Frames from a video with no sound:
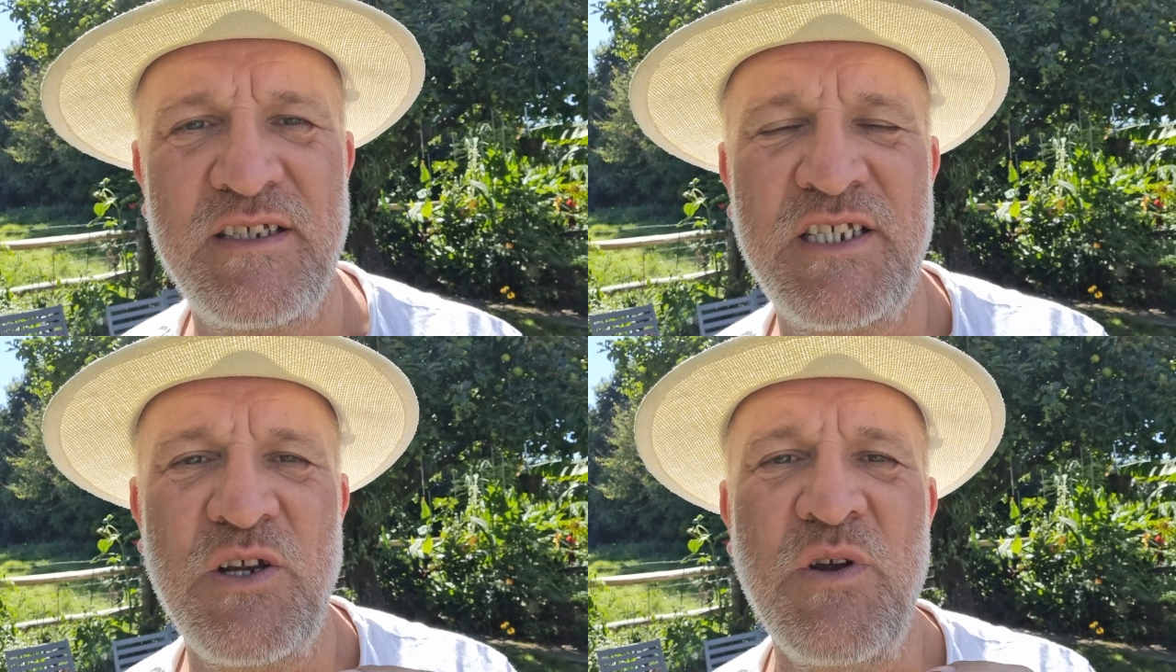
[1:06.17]

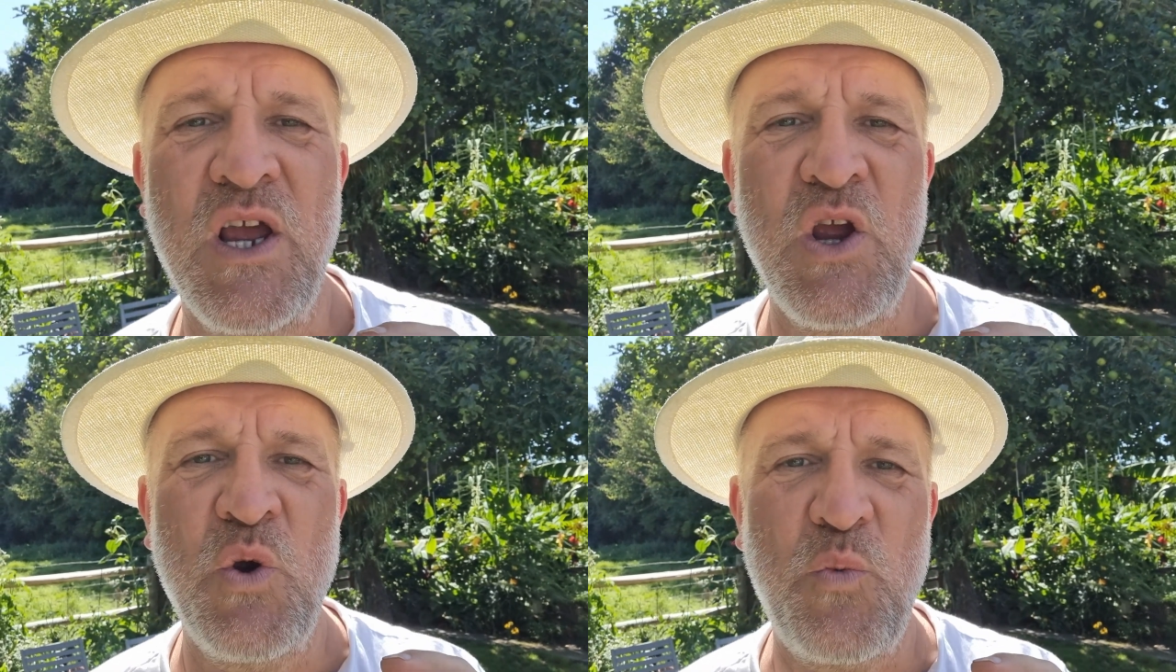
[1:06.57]
So
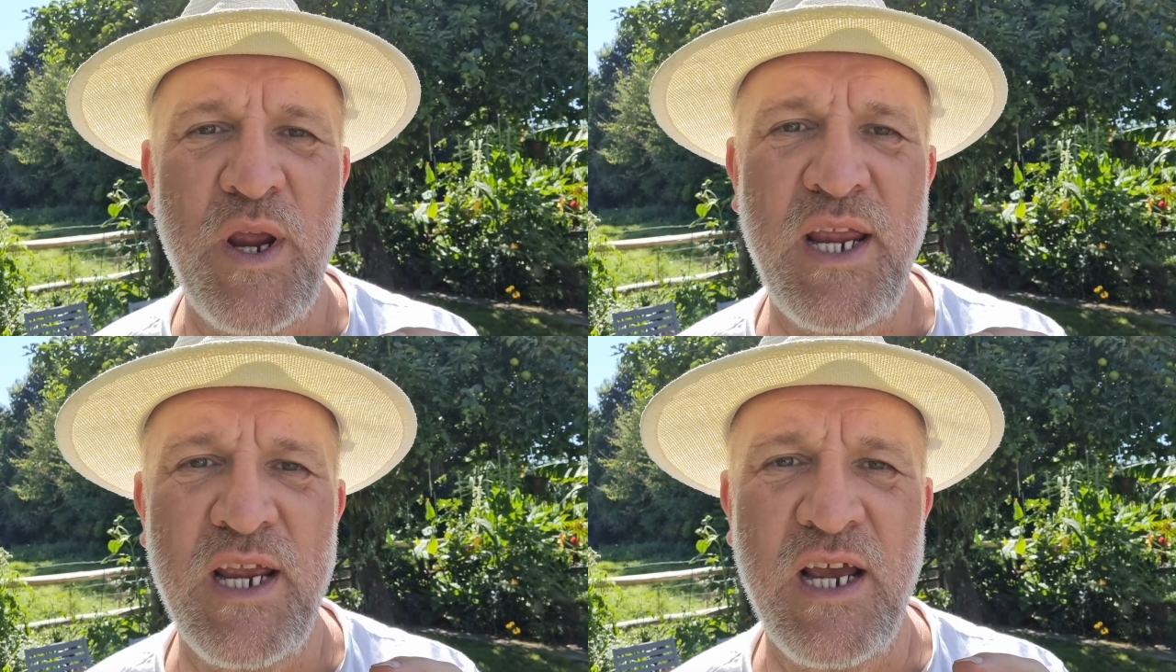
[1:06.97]

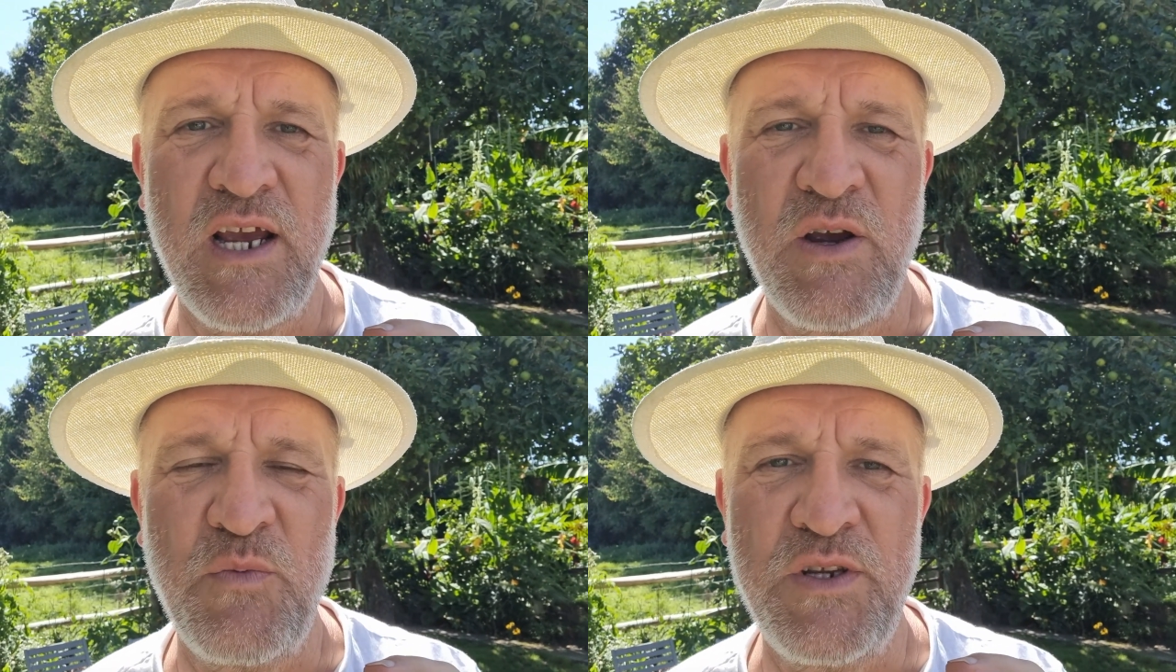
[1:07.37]
we
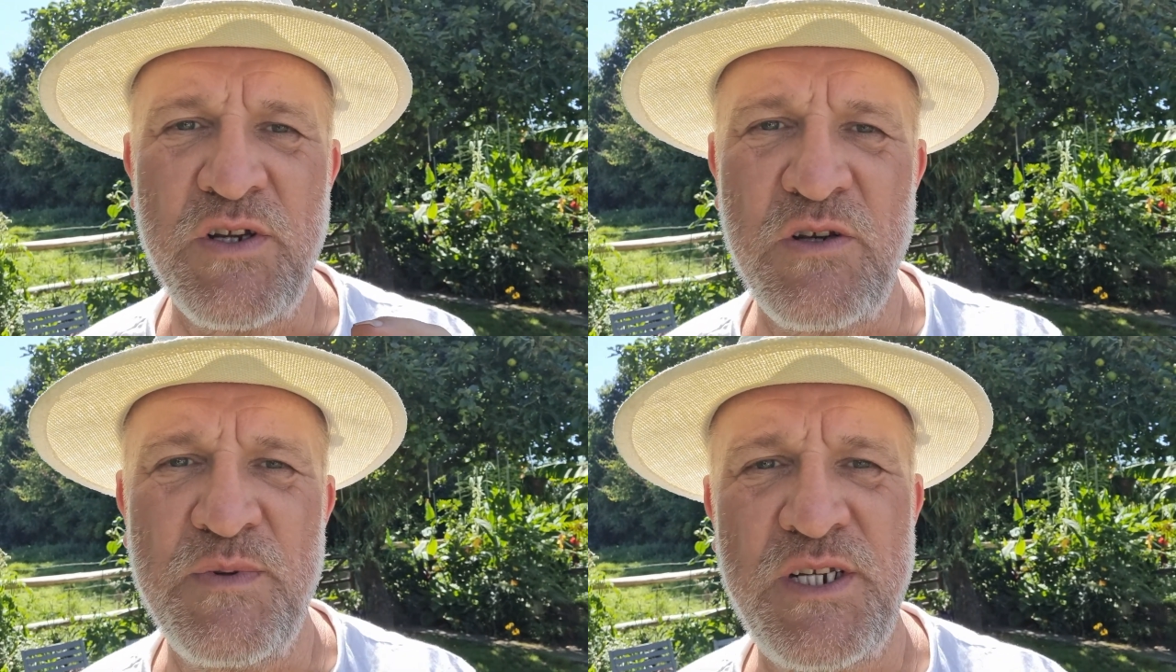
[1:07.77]
took
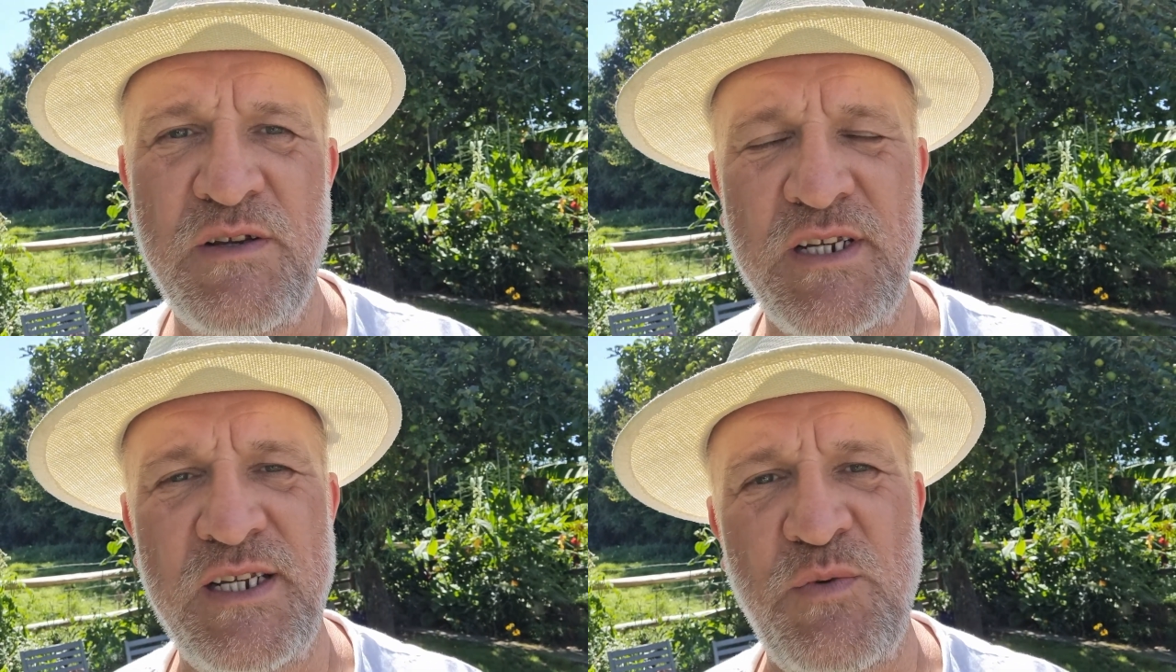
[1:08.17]
an opportunity.